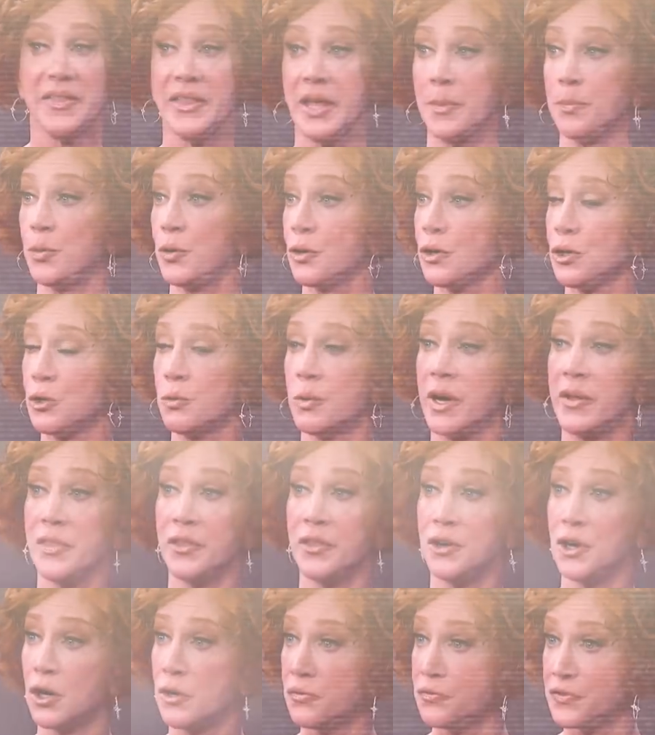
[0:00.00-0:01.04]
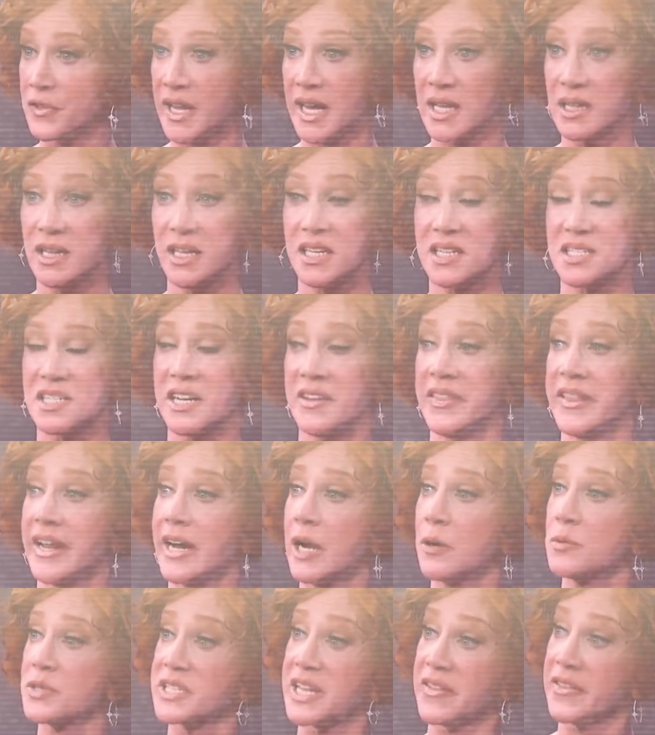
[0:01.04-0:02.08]
and they put you on the no-fly list, and then
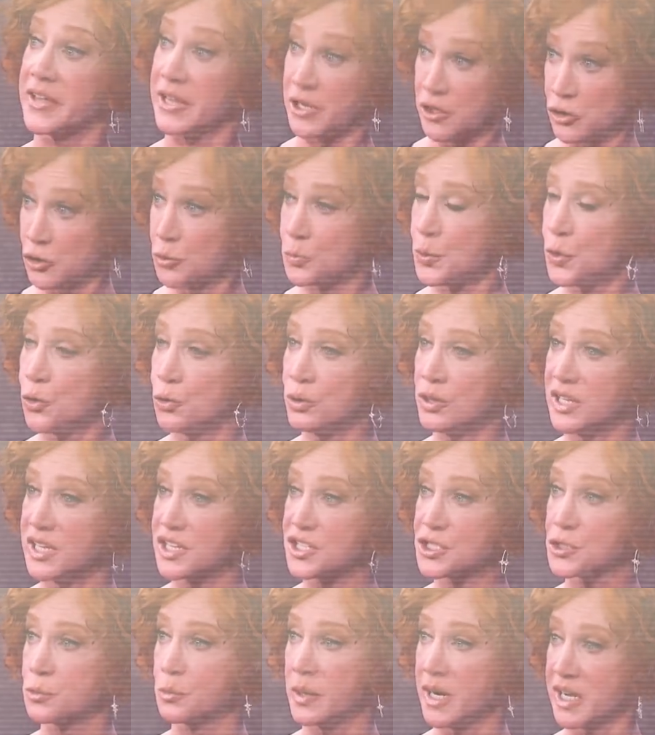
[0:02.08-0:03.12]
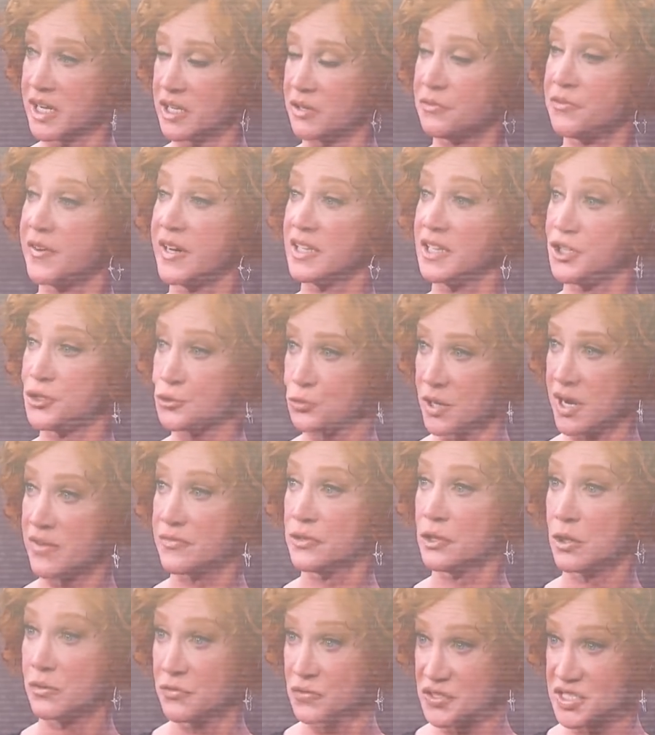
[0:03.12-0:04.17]
I was on the Interpol list when I could finally
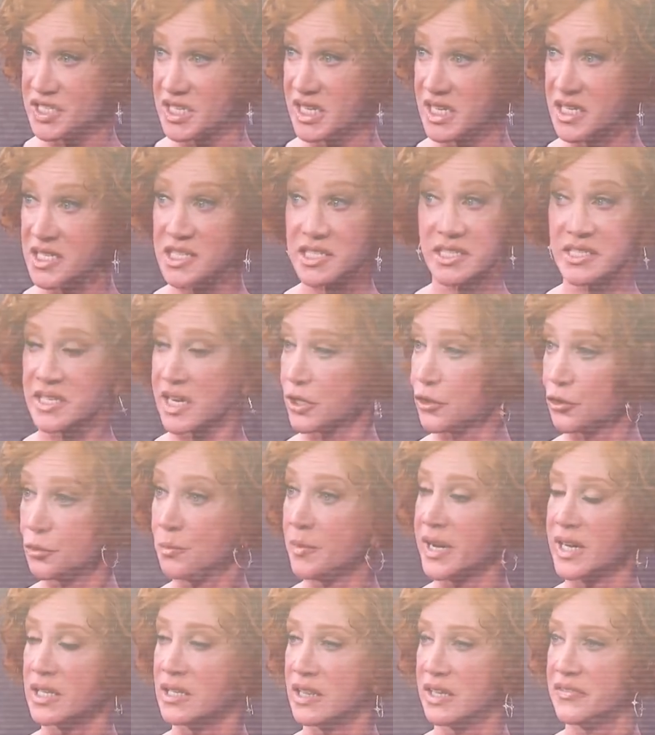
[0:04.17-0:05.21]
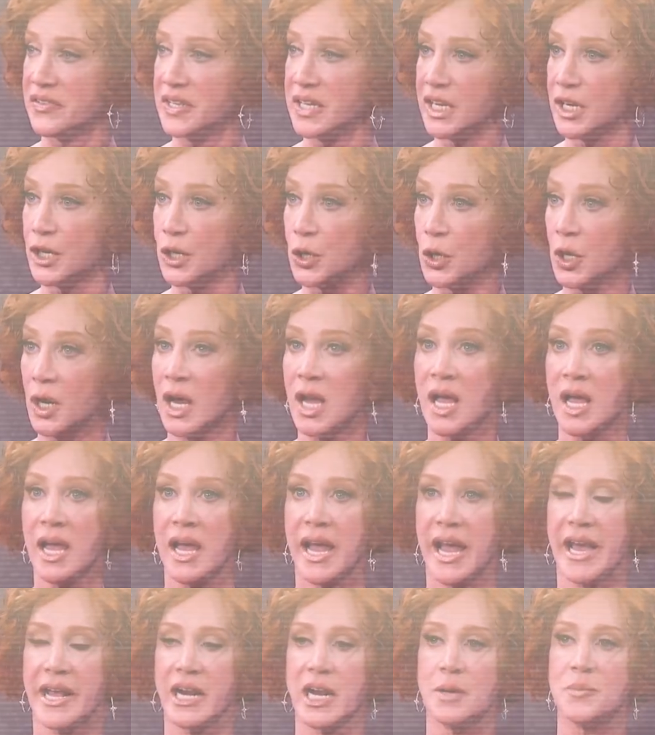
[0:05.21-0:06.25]
travel overseas because I couldn't make a living here,
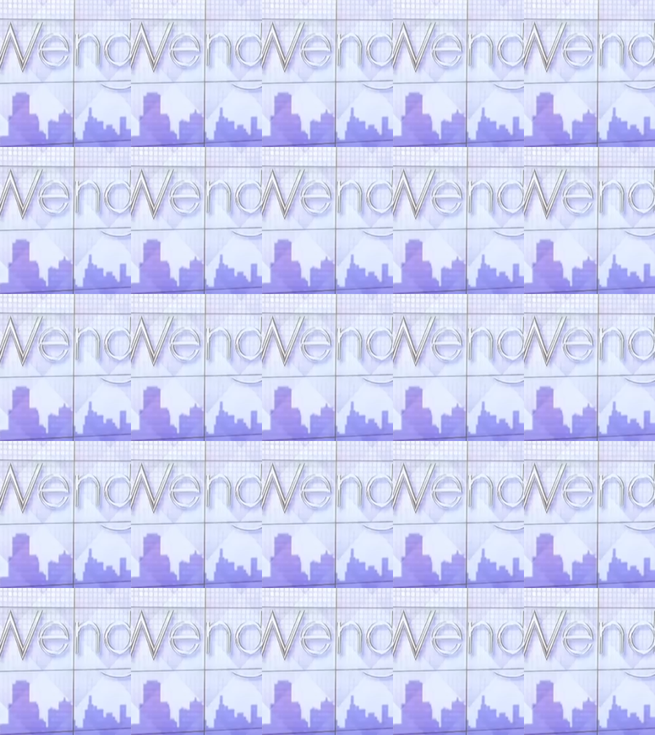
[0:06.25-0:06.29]
and